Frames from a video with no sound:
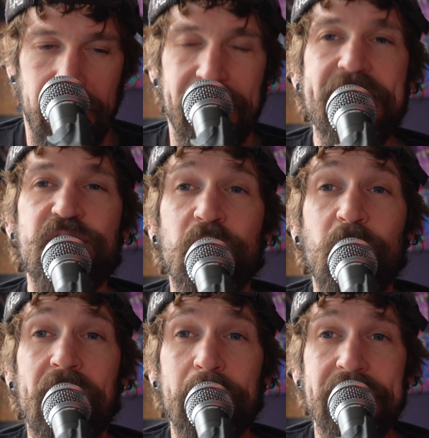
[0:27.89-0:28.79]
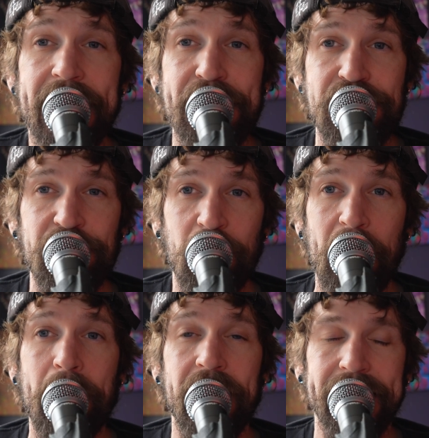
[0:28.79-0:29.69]
Thanks for the recommendation from my
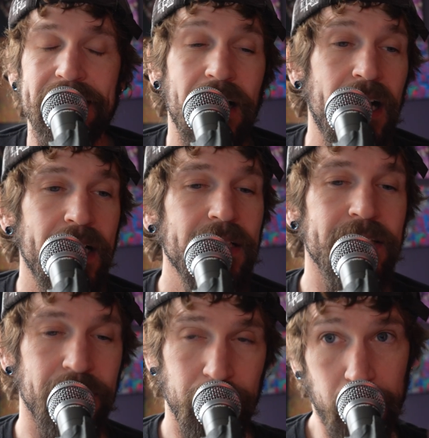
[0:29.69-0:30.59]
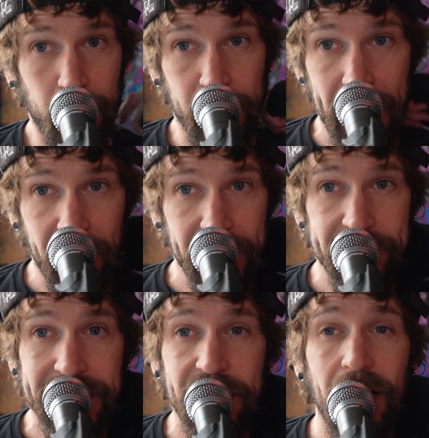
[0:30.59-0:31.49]
buddy Todd, who now
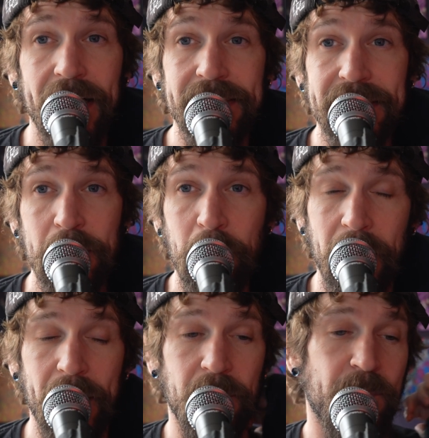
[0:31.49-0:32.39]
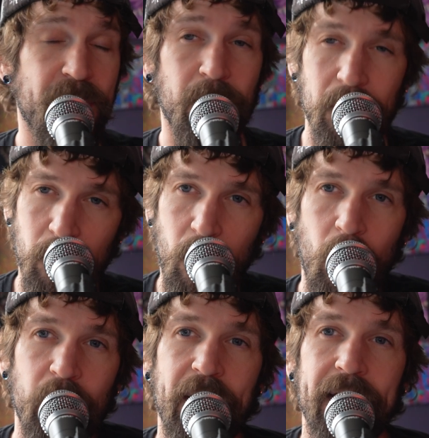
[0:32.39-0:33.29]
lives in Austin, but we won't
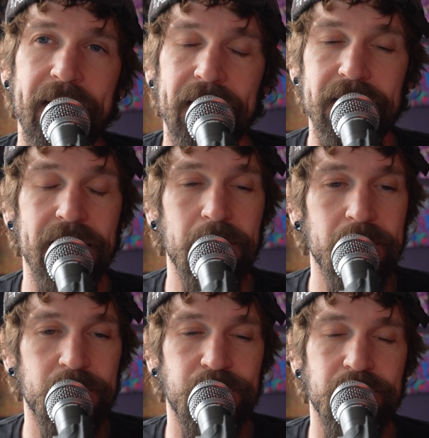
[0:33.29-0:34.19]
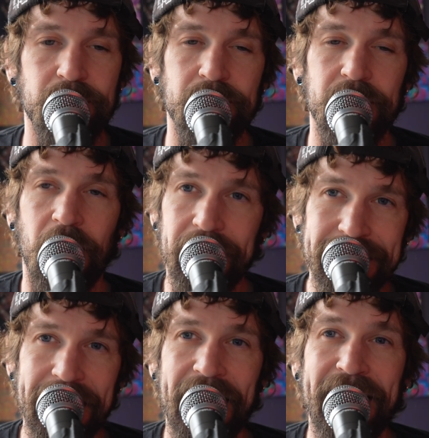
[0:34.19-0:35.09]
hold that against him.
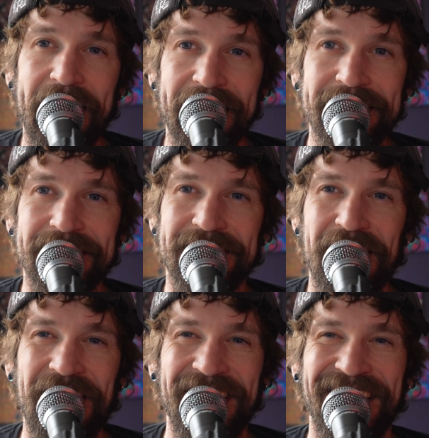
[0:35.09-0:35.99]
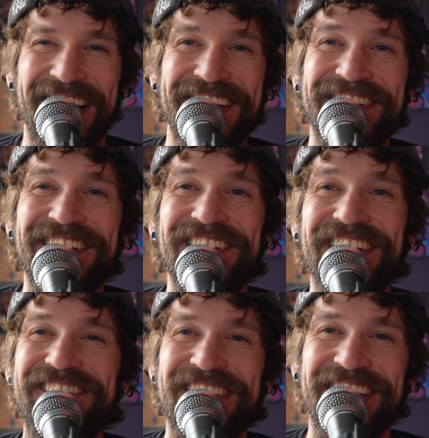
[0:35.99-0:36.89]
Honestly, I can't. I
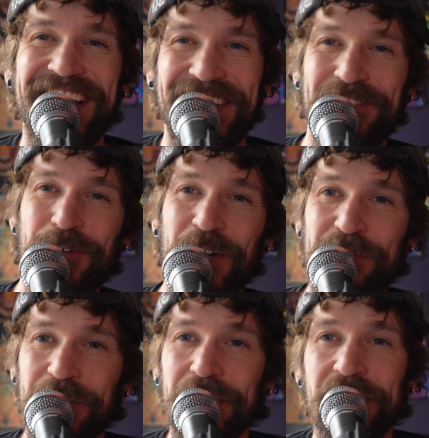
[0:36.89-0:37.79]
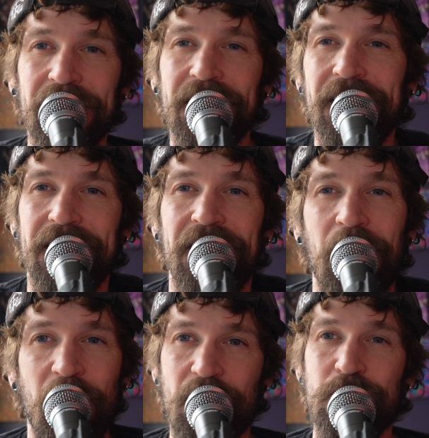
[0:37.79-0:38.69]
lived in California for
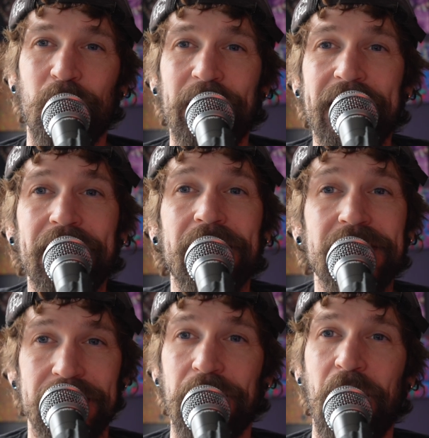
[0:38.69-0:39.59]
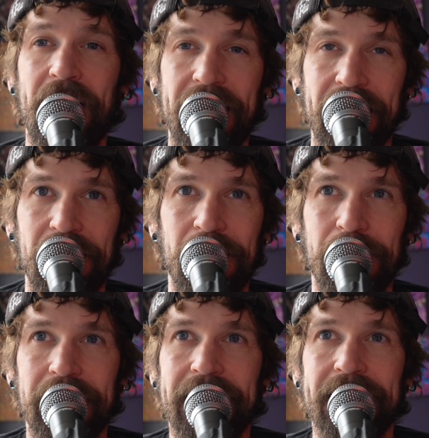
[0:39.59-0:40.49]
over 20 years, so I can't
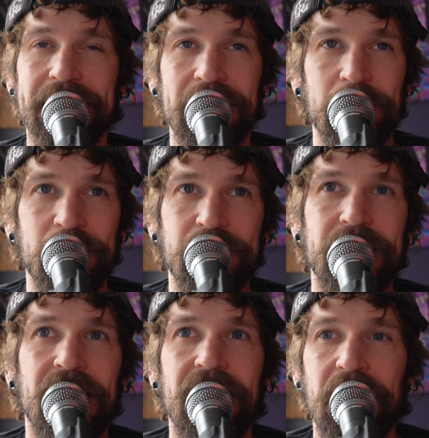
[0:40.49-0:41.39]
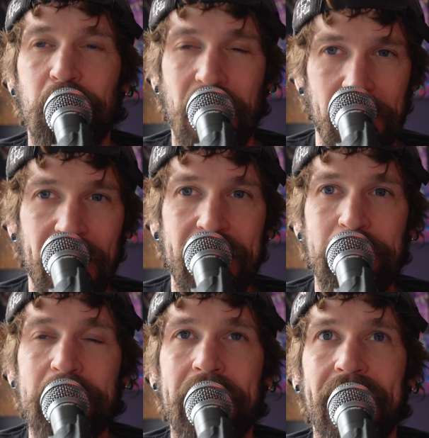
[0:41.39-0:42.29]
hold it against him. But I'm glad to
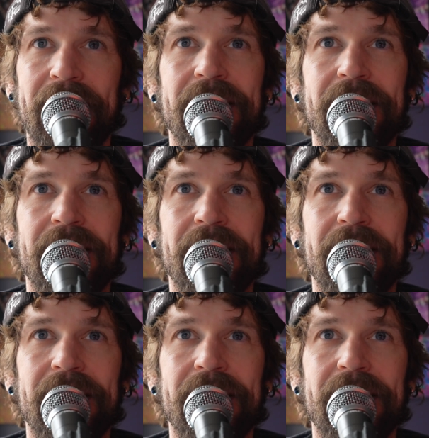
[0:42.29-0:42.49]
be back.